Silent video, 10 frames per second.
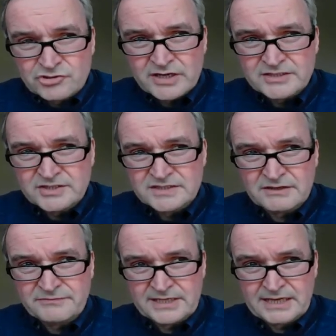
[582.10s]
Trying to
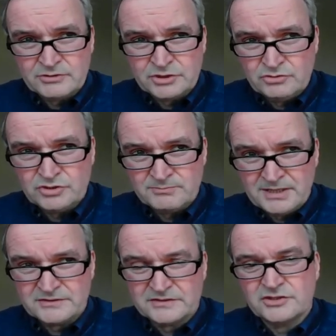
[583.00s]
tough it out usually
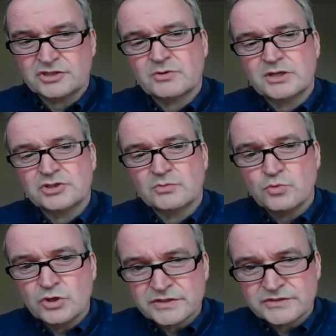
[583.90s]
makes the
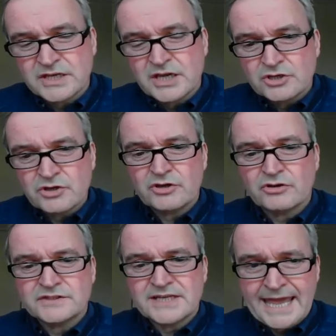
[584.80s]
situation worse.
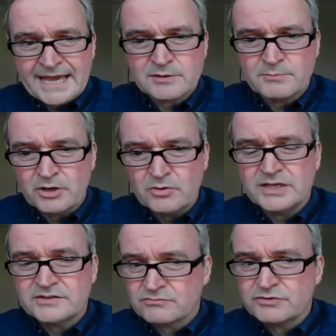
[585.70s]
Going on to
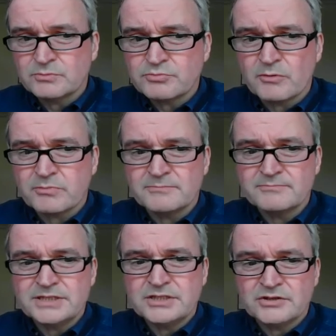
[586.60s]
ECMO is a real
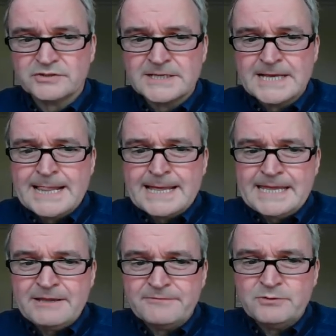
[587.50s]
problem, because
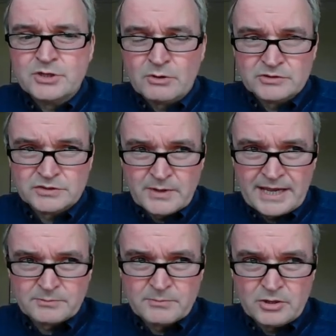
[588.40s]
if you go on to
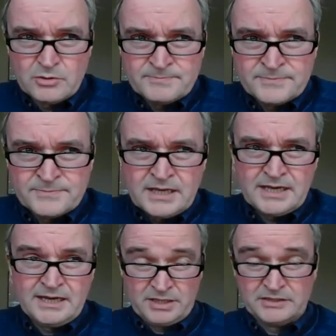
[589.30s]
ECMO,
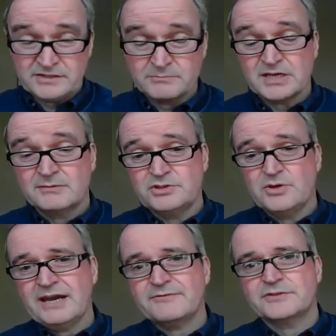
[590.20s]
and sometimes
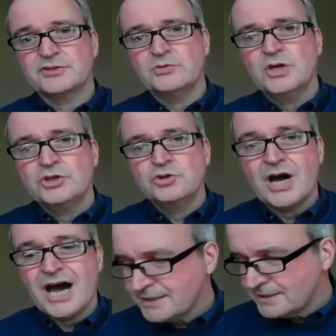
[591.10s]
you have to,
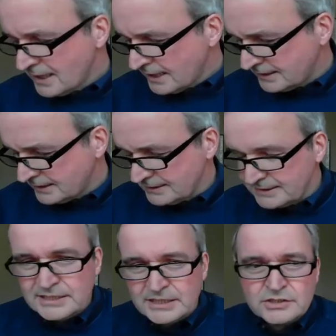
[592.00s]
you're
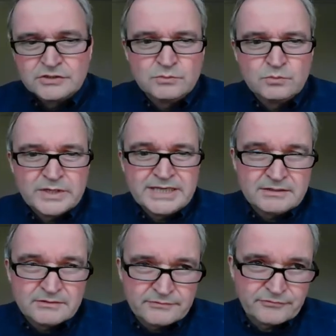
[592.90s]
unlikely to
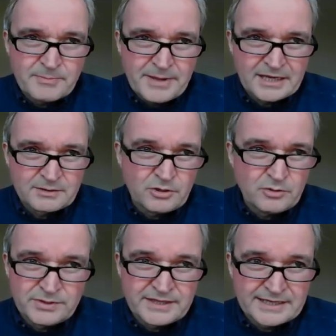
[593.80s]
wean from
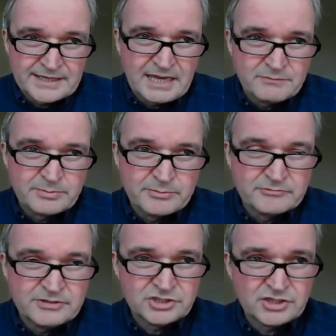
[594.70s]
ECMO with that
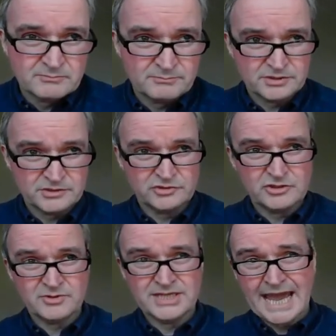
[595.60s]
cavopulmonary shunt, because
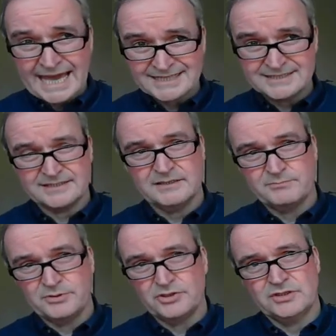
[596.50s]
you'd only add to the
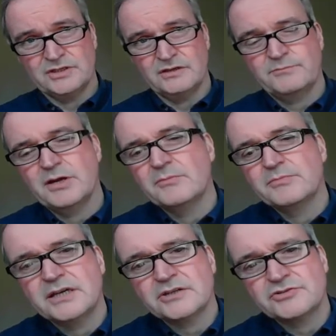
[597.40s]
burden of
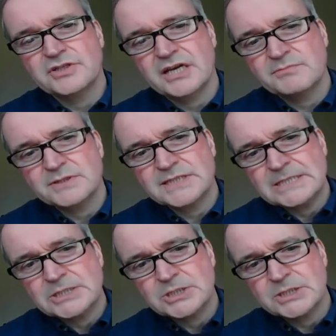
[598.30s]
pulmonary artery
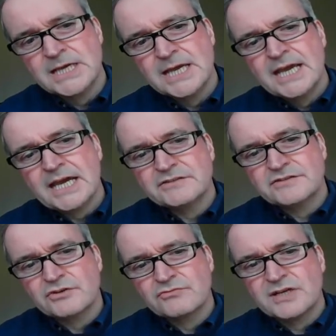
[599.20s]
hypertension.
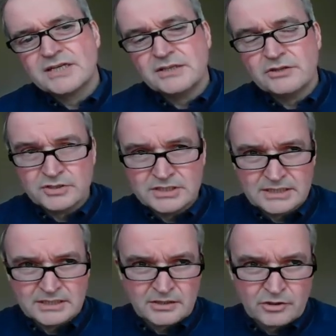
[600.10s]
And so really the
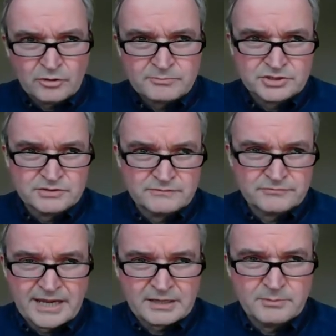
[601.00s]
only option
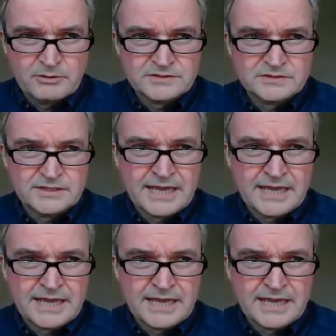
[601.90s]
for ECMO is to